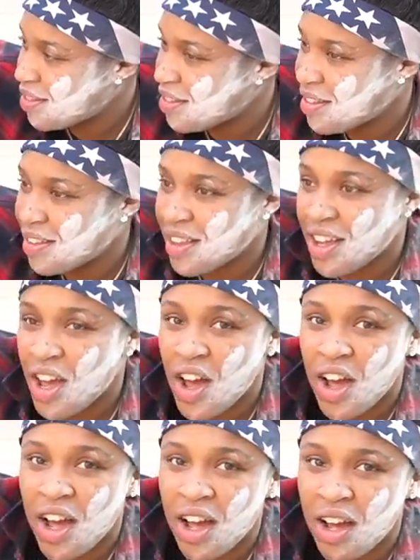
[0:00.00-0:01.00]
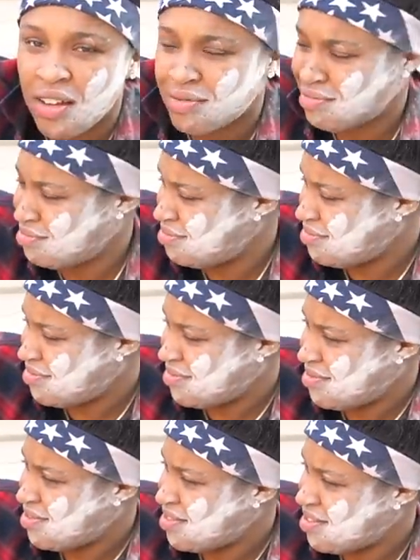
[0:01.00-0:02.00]

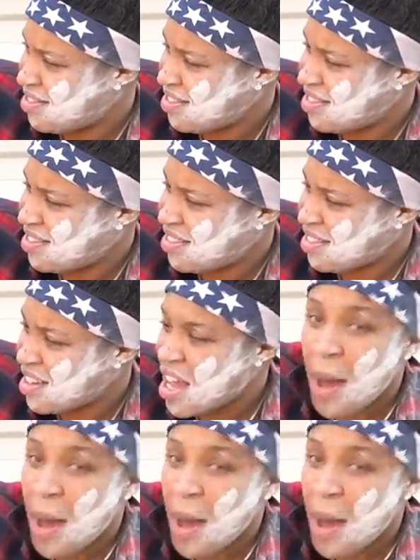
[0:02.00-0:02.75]
This person isn't speaking.